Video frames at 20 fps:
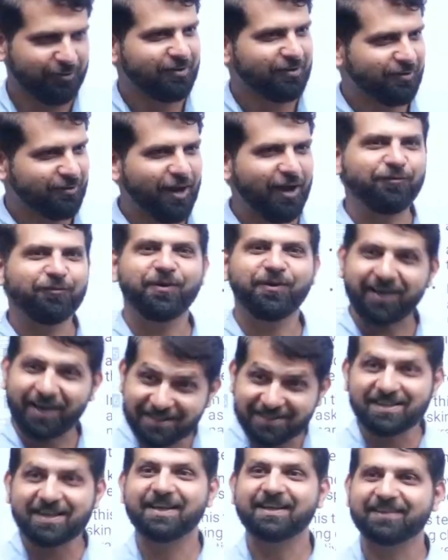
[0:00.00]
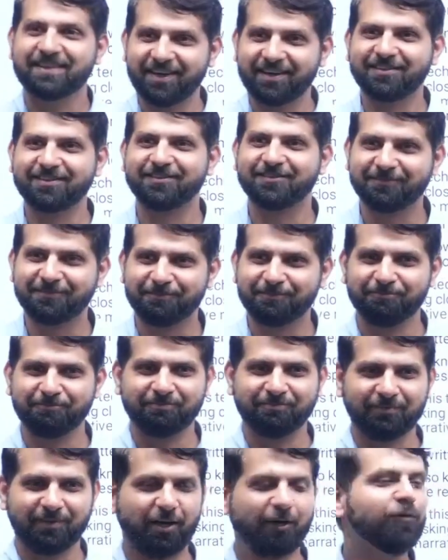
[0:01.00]
you have to dress like that.
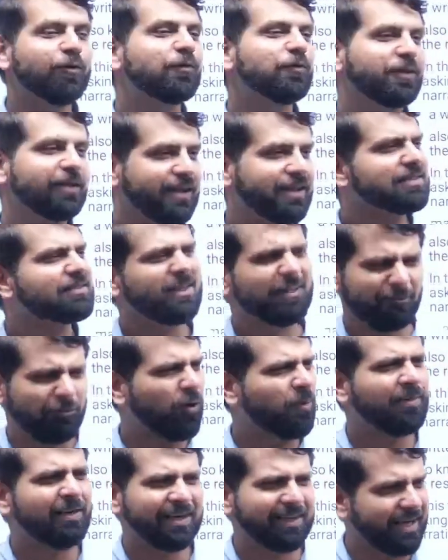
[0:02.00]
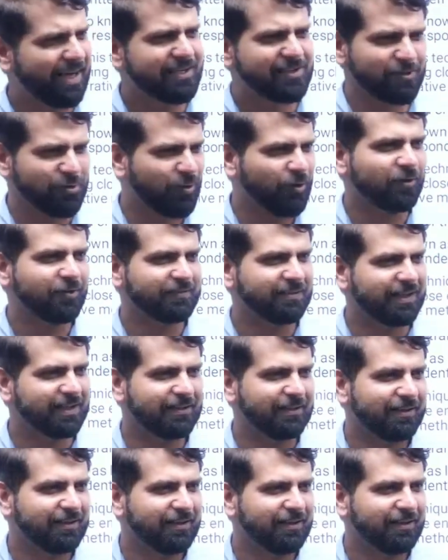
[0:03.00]
How do you dress? Like formal attires and all of that.